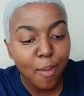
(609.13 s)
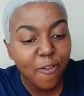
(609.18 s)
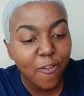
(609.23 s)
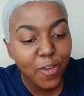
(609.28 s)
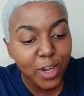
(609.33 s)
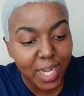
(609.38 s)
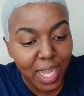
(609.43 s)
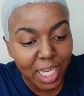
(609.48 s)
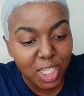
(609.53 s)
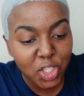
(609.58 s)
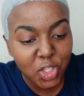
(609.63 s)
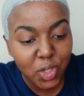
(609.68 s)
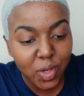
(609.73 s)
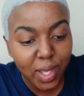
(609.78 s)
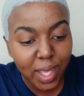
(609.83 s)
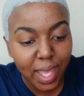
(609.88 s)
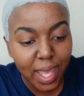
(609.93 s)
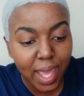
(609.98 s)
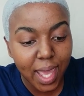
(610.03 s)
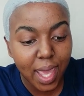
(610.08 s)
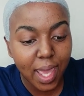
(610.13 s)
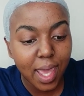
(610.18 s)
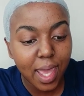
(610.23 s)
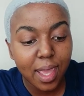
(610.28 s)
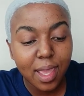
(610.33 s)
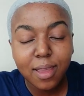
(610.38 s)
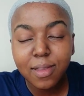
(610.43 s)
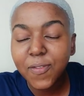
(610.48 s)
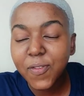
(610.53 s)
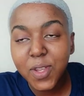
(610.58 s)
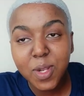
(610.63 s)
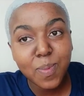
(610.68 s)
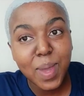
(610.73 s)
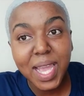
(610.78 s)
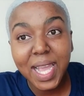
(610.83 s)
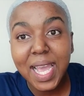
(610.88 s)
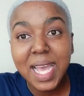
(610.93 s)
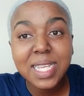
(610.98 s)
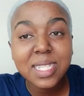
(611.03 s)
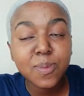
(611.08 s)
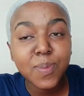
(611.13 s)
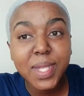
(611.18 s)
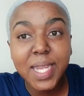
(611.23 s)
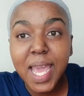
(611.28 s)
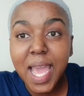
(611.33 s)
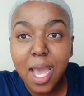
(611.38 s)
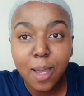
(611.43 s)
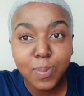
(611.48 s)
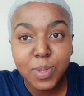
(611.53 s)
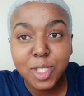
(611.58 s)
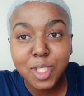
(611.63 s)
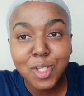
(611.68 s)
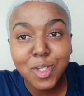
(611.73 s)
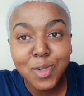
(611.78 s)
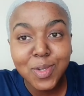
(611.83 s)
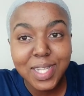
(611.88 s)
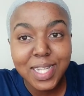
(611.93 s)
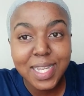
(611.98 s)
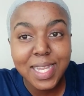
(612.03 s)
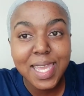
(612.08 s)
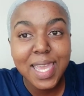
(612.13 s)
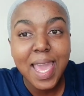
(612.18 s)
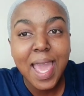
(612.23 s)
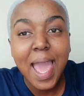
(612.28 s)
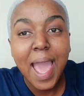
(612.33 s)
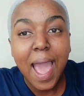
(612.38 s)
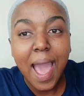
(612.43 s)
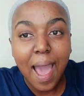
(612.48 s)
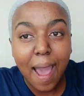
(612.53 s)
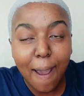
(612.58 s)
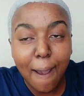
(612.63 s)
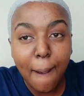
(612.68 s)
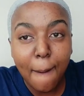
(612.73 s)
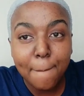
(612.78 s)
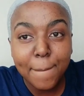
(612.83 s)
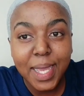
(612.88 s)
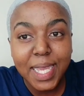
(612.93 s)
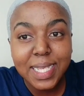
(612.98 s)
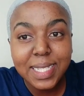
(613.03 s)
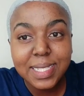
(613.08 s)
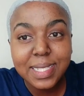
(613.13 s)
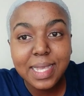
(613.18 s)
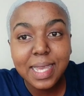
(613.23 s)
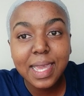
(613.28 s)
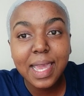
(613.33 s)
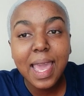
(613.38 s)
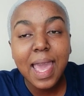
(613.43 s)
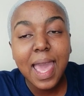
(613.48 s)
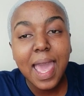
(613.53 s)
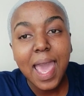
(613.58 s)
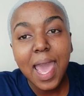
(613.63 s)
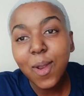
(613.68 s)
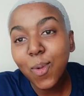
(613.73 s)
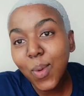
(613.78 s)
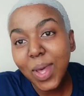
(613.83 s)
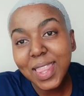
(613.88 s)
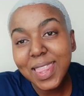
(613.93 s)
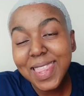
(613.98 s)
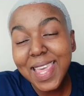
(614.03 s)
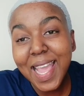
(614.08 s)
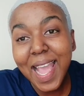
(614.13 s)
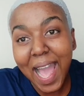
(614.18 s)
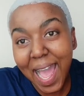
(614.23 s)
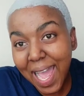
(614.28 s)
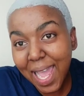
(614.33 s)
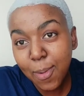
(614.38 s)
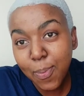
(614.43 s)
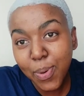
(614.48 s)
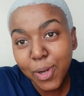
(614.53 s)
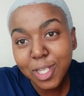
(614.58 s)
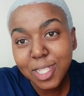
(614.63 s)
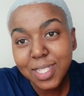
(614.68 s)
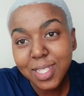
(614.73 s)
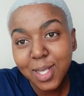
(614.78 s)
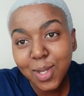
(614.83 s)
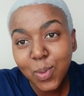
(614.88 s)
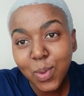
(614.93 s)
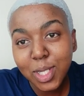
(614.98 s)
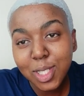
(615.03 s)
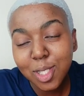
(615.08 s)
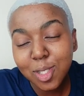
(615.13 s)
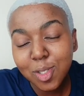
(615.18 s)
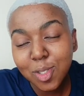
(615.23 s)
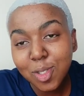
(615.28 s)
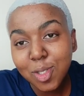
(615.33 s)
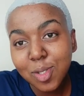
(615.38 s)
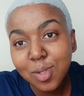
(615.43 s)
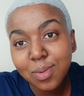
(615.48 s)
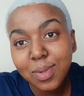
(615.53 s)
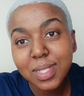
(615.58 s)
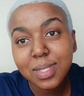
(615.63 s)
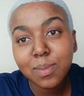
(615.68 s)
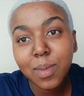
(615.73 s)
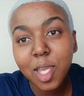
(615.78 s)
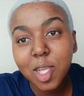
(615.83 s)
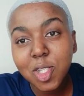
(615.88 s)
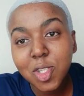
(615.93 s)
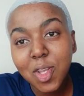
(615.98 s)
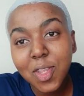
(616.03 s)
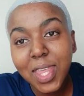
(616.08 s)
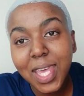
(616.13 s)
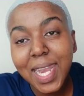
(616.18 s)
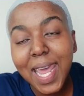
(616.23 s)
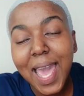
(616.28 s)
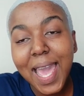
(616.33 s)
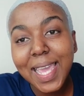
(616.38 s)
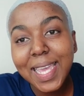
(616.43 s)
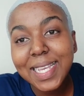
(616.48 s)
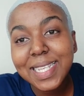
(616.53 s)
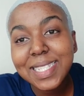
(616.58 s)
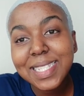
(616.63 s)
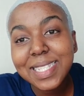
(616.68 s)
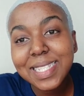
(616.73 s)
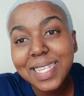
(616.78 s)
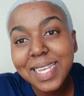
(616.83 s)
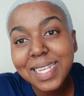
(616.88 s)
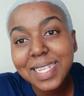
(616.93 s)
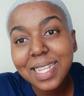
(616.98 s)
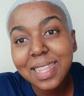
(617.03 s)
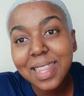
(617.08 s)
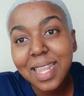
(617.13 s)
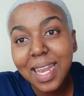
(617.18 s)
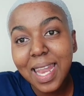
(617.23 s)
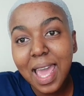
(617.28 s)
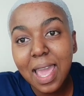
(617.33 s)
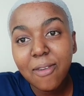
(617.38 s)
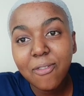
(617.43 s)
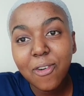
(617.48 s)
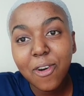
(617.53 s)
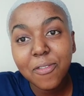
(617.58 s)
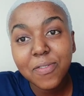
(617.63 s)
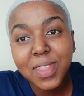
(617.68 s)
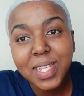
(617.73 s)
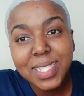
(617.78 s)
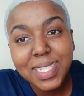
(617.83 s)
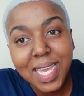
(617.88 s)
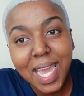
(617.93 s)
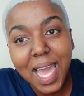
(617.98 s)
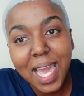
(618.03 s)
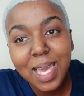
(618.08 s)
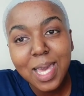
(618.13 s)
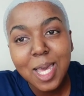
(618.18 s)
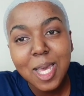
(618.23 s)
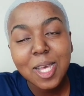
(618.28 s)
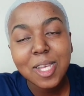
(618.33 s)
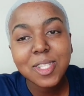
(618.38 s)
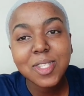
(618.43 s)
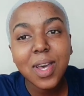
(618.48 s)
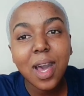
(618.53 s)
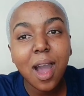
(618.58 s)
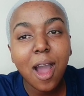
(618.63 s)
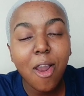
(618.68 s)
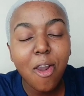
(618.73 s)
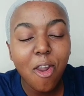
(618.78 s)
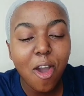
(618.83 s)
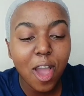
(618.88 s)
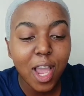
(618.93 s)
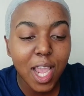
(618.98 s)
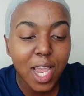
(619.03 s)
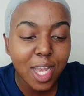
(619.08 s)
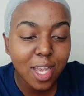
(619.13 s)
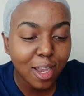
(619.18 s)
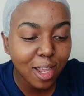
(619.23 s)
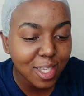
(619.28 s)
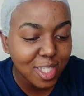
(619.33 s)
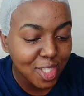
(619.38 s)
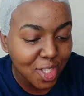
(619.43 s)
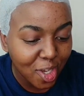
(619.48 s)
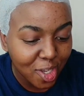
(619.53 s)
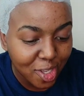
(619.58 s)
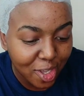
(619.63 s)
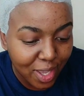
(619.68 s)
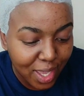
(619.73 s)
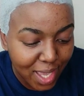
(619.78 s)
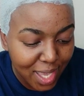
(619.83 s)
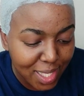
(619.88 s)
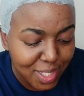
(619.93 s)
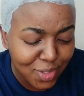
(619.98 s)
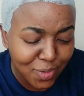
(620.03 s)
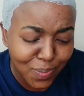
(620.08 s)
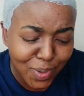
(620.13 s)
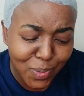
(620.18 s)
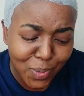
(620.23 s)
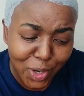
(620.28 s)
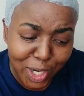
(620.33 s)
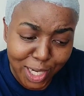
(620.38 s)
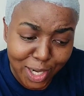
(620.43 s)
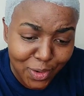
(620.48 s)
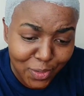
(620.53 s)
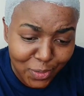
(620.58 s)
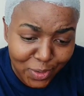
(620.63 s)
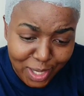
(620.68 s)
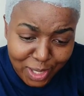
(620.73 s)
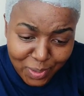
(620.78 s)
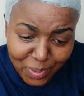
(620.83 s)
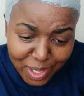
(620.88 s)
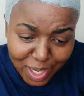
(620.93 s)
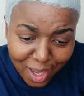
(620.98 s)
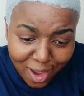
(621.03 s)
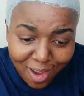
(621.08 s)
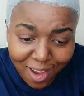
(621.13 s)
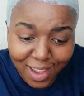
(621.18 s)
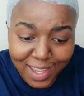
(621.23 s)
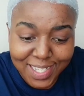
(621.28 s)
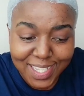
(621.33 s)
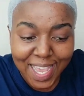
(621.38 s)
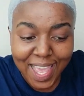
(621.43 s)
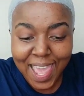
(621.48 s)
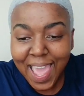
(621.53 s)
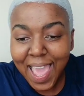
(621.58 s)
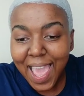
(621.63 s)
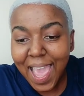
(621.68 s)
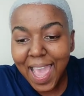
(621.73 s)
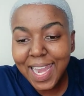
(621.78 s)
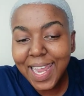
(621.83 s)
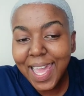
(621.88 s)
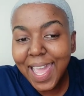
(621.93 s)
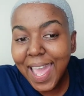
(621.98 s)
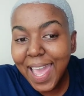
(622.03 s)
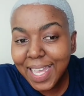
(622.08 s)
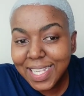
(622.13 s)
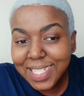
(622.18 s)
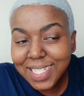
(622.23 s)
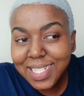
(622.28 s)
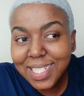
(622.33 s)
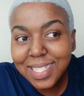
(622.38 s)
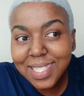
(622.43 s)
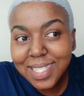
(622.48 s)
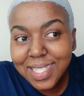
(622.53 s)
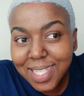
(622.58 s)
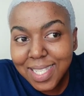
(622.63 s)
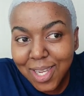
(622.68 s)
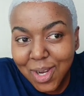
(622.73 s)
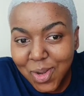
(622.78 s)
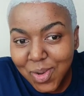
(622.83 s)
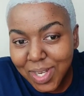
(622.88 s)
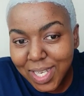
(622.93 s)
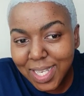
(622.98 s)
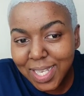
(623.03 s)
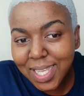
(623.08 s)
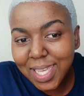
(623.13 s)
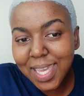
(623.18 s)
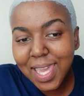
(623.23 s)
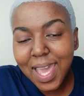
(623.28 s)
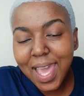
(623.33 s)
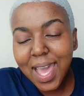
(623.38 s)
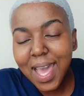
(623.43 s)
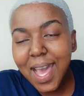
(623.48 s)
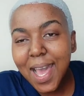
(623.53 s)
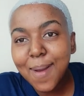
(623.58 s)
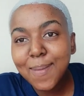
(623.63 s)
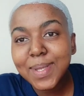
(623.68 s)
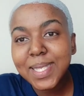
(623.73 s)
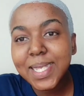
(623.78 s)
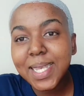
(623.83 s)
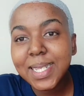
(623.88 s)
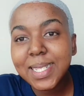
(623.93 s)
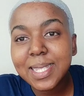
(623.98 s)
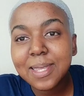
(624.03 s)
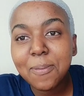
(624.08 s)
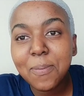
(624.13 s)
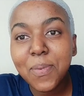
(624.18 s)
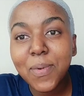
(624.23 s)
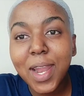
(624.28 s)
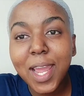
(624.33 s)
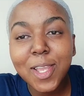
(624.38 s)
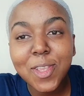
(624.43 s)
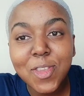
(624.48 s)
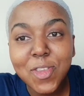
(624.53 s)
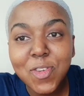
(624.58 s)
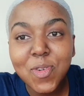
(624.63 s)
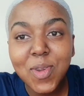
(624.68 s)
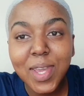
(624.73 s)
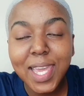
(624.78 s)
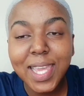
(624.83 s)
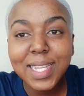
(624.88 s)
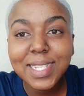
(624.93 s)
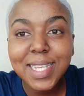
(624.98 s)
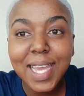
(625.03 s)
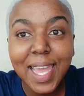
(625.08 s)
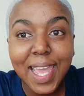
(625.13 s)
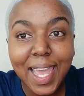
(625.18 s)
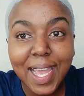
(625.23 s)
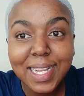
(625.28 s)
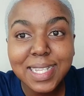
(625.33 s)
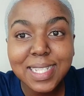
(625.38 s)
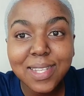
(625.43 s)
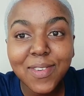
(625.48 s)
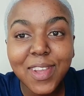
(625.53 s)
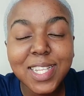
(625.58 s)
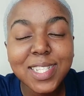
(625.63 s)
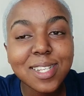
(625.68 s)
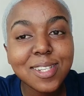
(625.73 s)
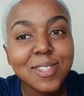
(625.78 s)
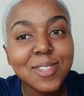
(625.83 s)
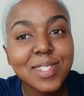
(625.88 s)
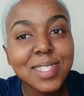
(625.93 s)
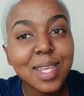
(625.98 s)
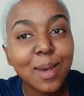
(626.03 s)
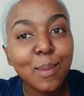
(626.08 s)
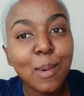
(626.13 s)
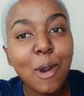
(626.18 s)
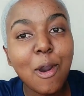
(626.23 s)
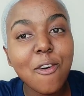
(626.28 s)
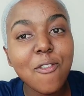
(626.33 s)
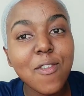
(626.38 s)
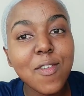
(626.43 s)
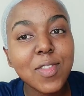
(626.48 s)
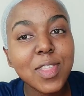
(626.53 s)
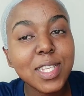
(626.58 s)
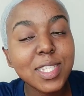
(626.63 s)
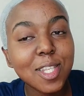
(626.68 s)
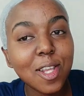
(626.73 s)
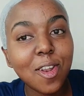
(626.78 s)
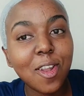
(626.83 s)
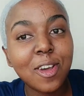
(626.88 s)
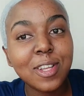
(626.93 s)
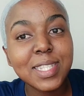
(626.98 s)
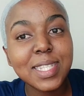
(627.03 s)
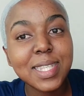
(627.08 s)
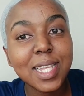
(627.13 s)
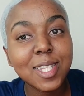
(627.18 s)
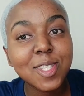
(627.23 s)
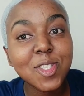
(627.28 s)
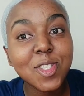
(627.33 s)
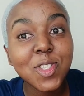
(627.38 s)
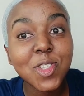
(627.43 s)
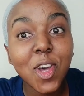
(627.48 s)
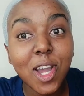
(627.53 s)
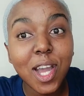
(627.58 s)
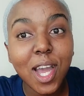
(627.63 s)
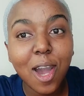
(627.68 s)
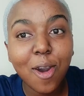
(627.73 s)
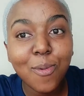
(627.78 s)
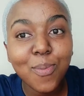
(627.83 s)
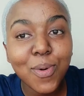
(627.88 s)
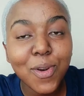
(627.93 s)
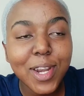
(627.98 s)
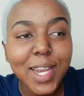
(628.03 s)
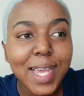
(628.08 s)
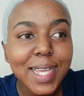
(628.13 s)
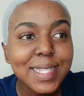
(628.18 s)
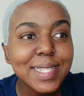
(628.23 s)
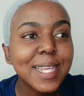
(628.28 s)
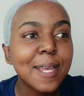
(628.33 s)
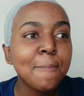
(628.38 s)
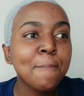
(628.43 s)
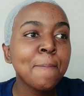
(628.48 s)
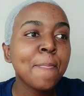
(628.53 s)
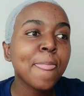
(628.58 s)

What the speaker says: For natural hair, feedback has been absolutely amazing, and one thing I personally wanted to do was make sure that I extend the life of the dye, so how long it lasts on your hair. So I've been working really hard, and I actually secretly sent the brand new hair dye activator to some of the salons that stock our products.